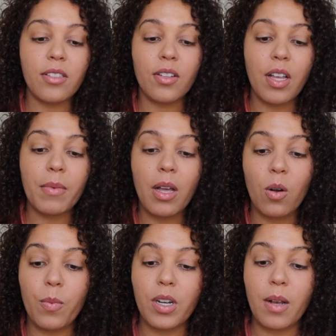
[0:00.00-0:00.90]
So let me
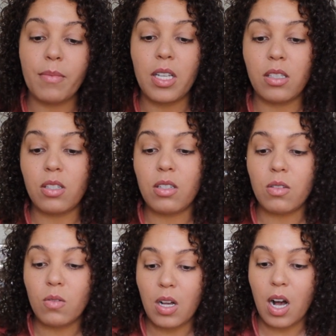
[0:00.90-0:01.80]
open up this
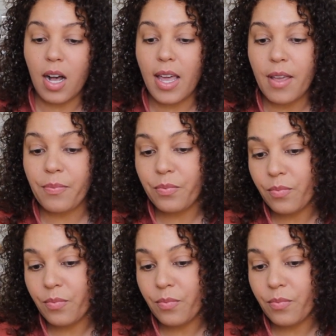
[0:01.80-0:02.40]
new guy.